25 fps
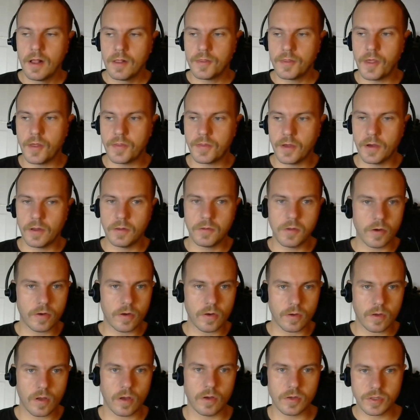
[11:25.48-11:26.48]
that the
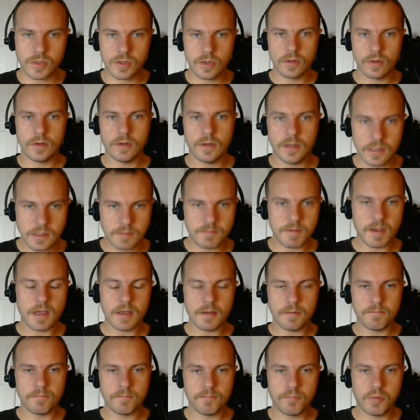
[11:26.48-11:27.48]
local culture is
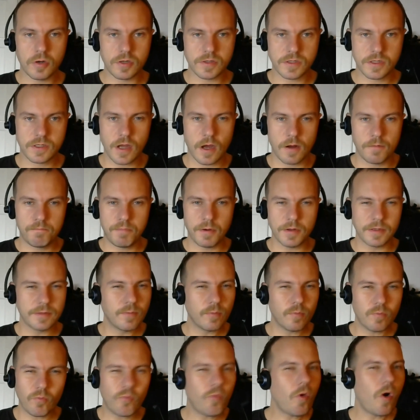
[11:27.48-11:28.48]
being pushed out. But
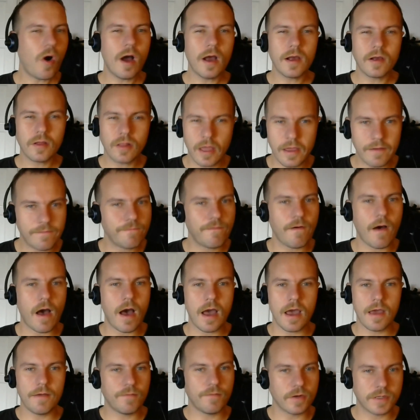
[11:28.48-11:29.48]
walk like
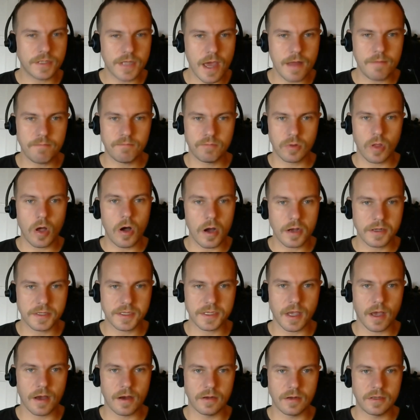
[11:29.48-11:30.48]
5 or 10
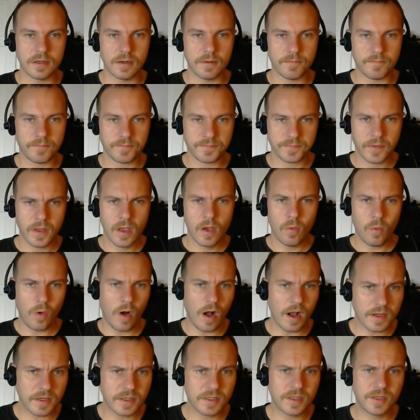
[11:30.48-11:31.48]
blocks out,
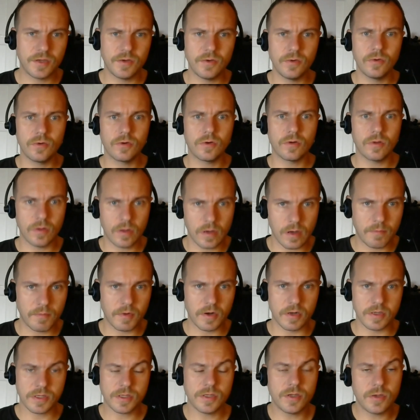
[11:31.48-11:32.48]
walk 2
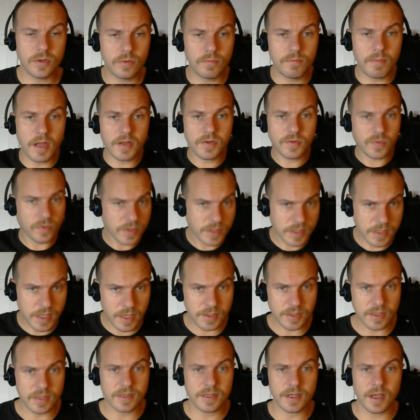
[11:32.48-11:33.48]
kilometers, 2 metro
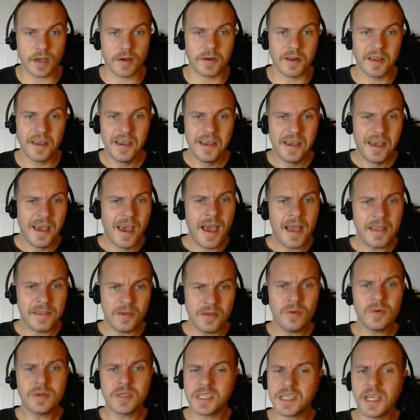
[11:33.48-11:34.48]
stations out, and
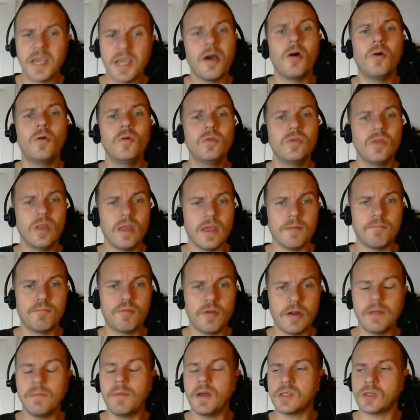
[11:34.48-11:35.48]
you will see
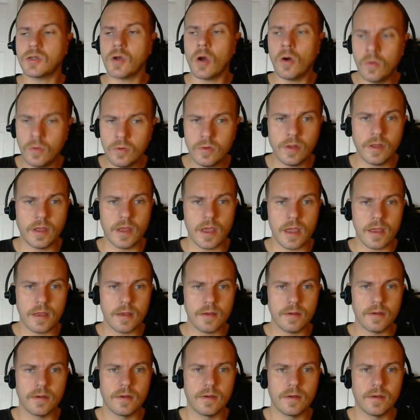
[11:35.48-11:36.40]
pretty much only